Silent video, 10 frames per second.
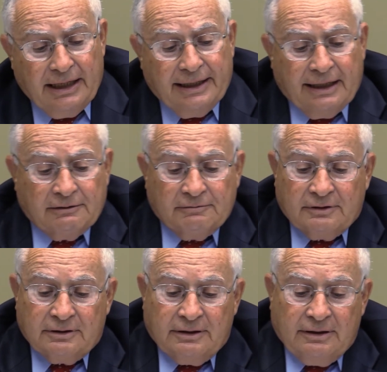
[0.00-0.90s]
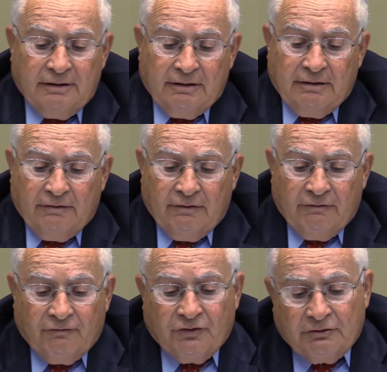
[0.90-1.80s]
Now,
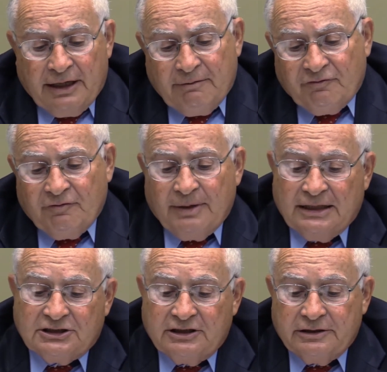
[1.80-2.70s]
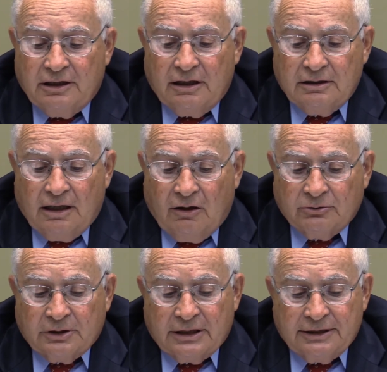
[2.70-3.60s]
for information
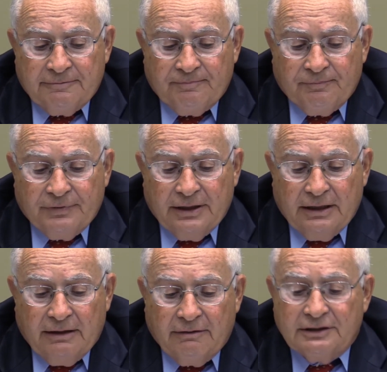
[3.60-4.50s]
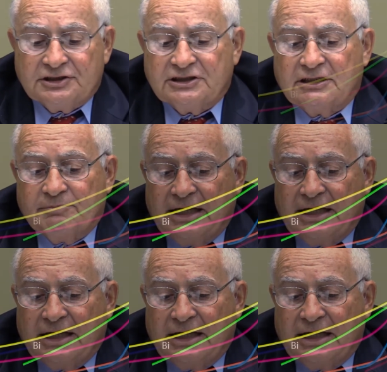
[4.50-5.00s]
only, this is some